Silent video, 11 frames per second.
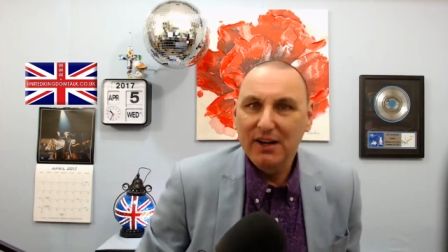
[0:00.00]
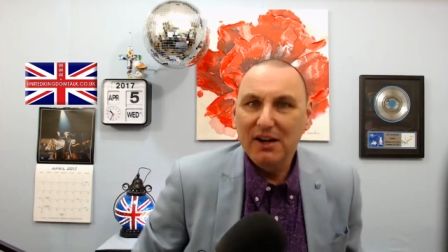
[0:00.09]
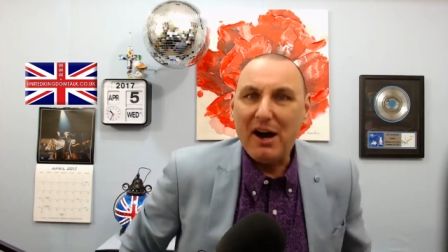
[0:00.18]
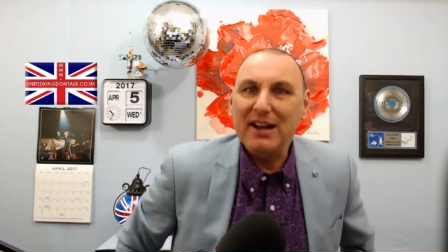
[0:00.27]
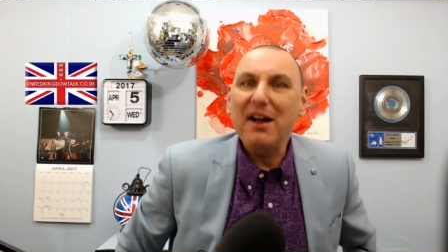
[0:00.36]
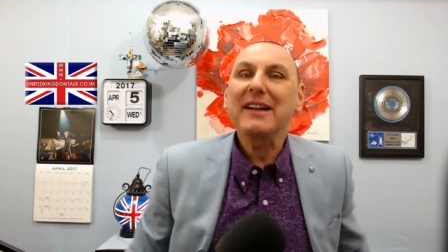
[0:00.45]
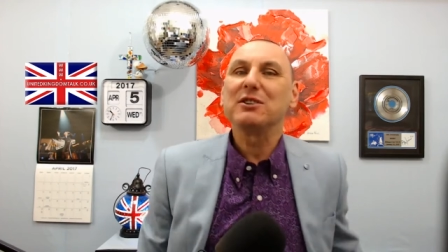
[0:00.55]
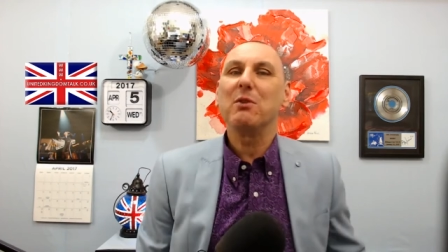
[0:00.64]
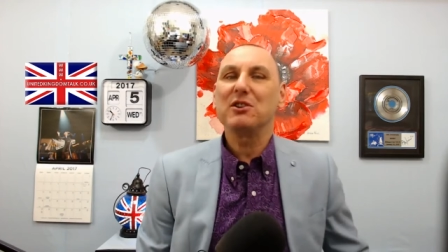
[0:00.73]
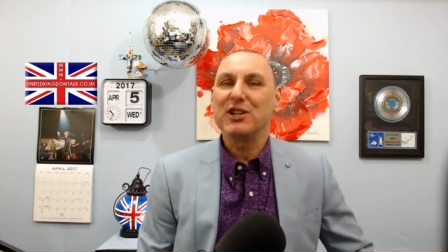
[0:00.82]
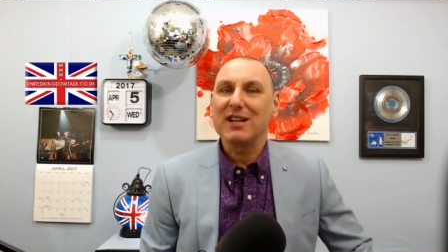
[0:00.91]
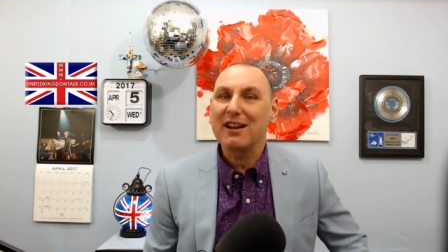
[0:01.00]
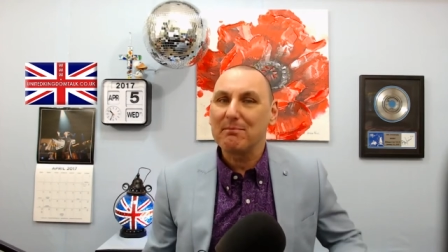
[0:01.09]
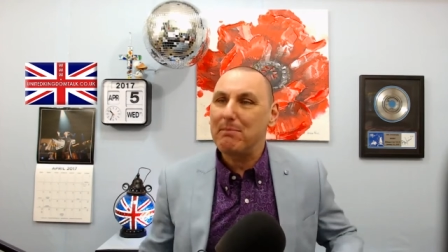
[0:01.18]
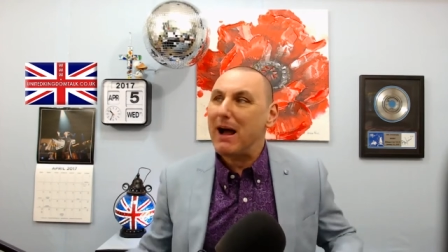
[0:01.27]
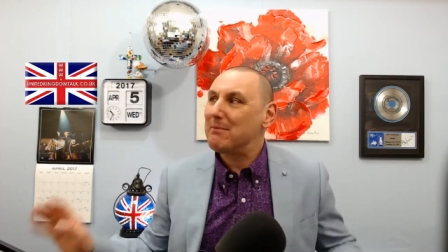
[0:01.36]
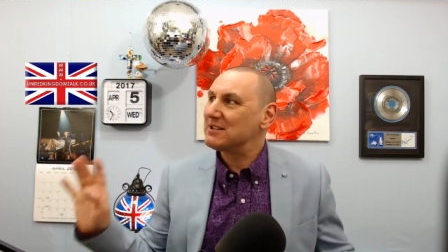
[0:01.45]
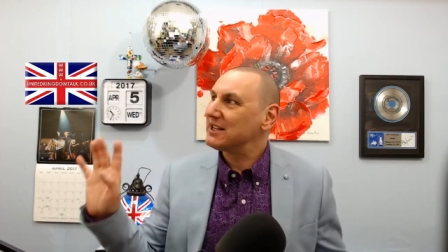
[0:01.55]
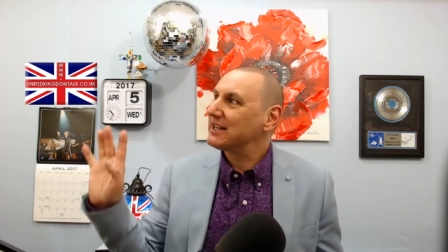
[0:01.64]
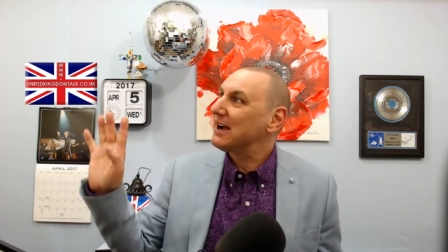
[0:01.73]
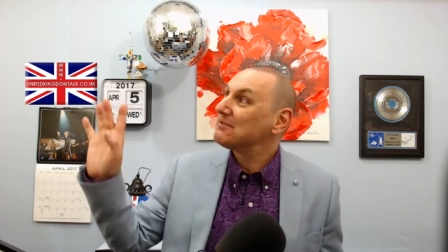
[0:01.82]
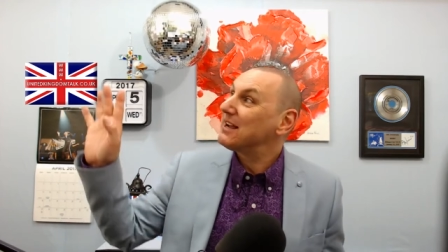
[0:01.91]
I like to watch his little bum as he
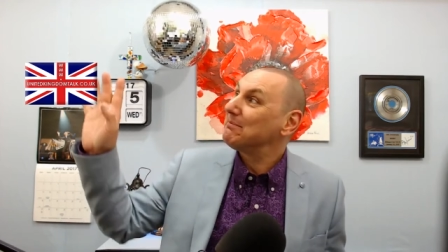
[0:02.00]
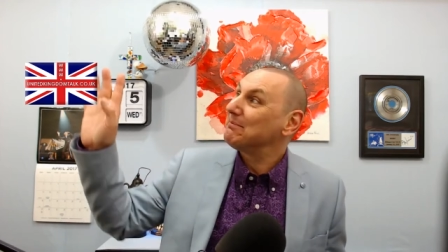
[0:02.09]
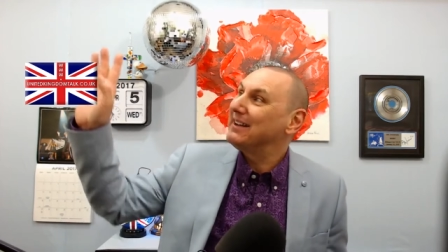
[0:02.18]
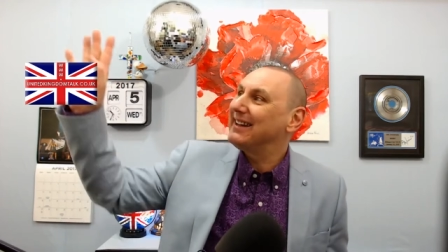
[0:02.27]
goes up